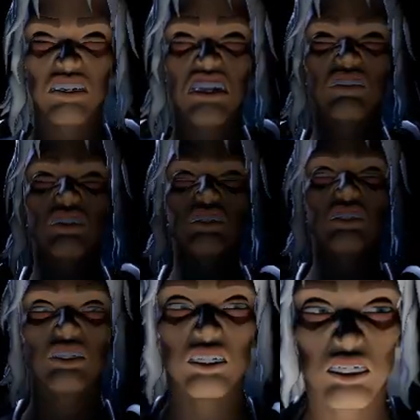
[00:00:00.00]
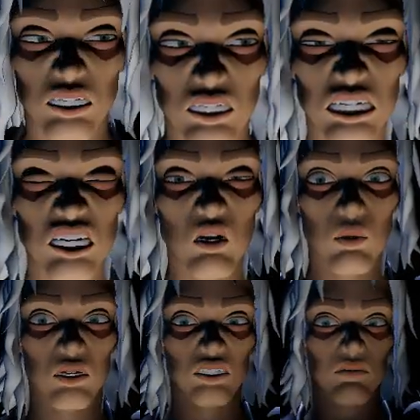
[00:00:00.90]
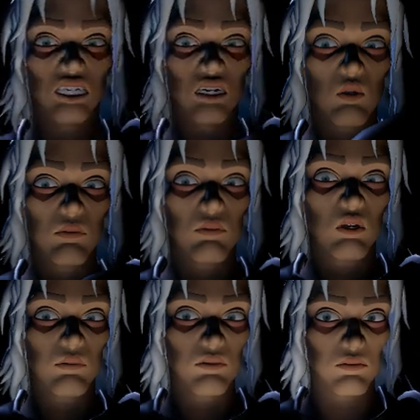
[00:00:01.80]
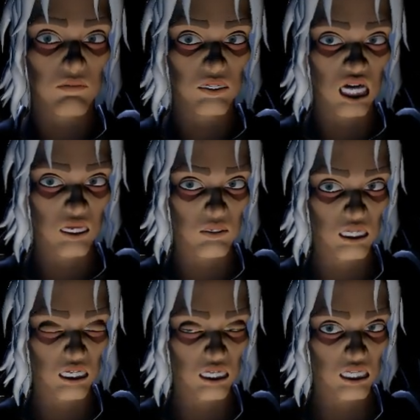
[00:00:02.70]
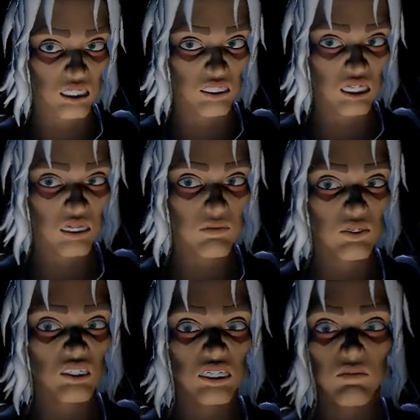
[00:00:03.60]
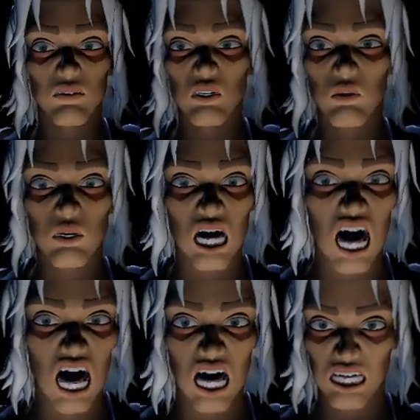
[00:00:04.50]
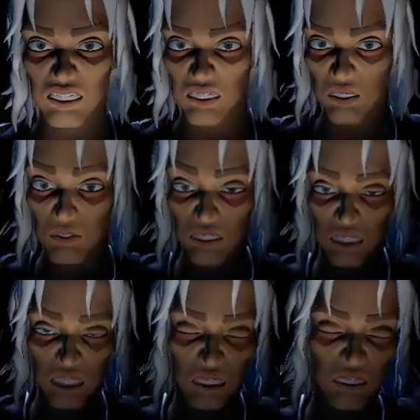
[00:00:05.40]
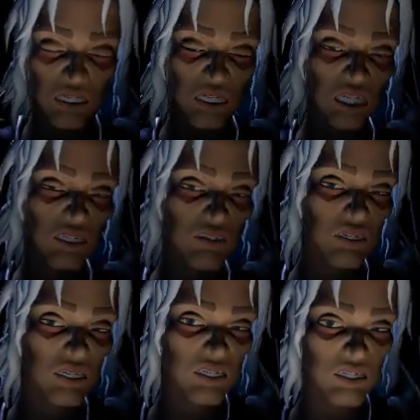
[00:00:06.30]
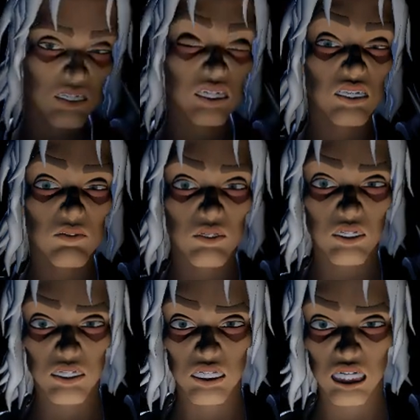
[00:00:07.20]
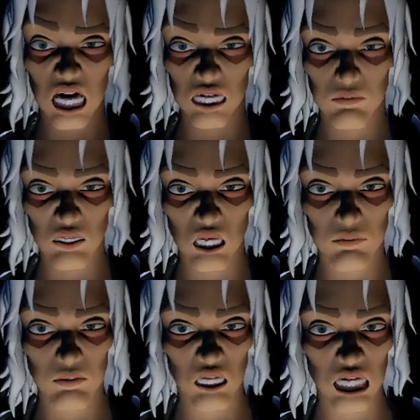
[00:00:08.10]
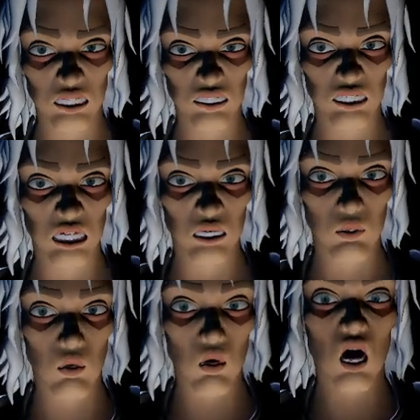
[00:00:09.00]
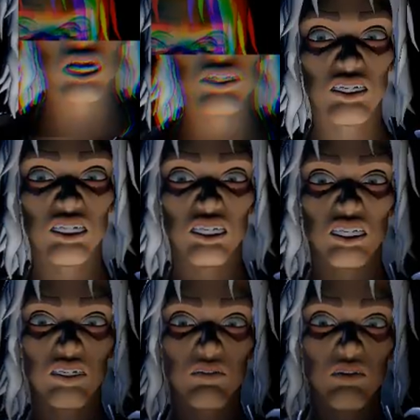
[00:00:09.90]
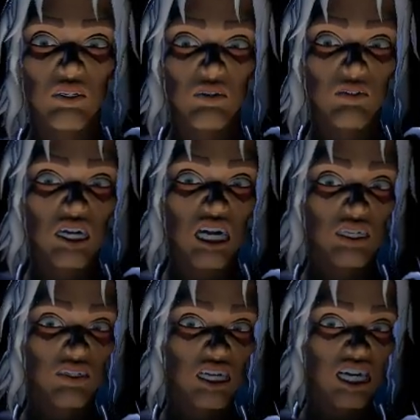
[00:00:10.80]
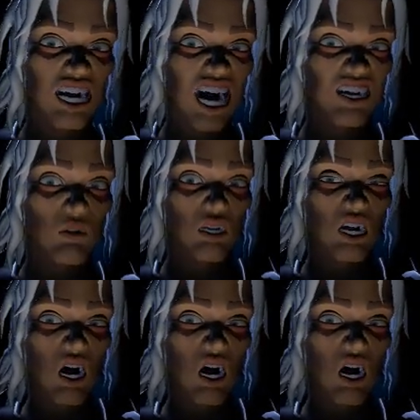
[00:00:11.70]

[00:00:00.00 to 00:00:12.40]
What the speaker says: Ugh. That's always been your problem, Darren. Self-esteem too high, think you can turn on anything, even inanimate objects. What would you turn the light switch